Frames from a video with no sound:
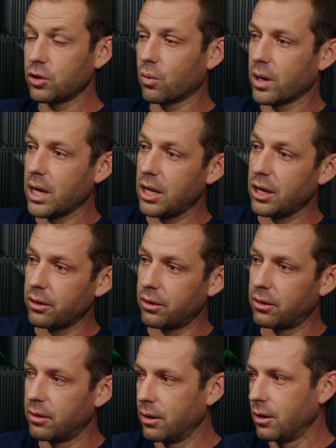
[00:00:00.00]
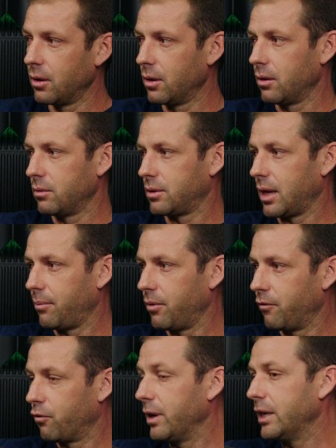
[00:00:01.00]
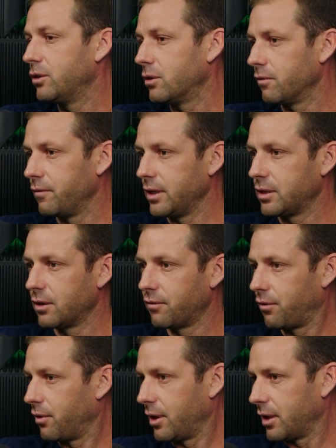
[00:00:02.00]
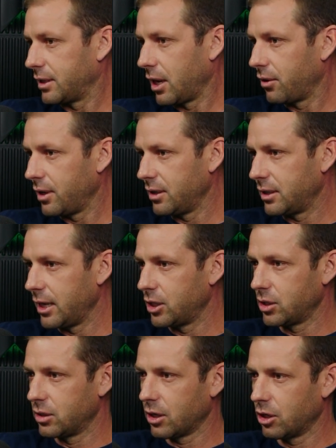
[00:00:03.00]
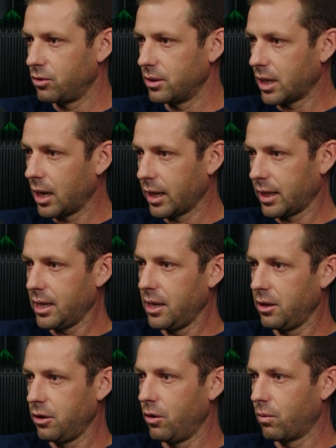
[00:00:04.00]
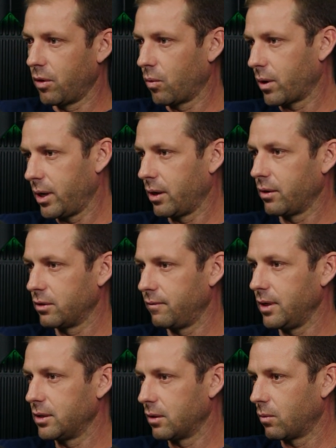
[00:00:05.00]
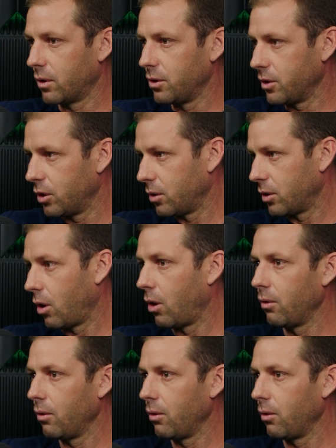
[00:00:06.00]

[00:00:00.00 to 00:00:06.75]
working on another type of regional visa for the Southeast Asian countries, kind of like the EU, where they're working on this visa where you can go to all